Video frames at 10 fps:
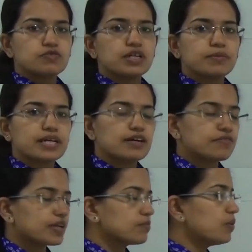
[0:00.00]
We will be
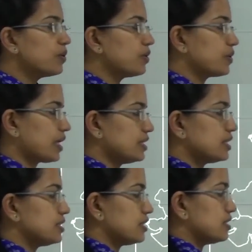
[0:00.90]
covering more
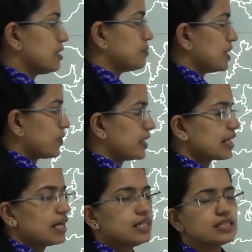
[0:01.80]
locations in the subsequent
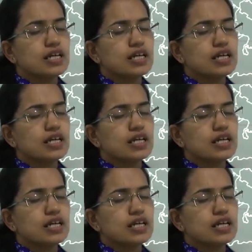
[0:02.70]
class.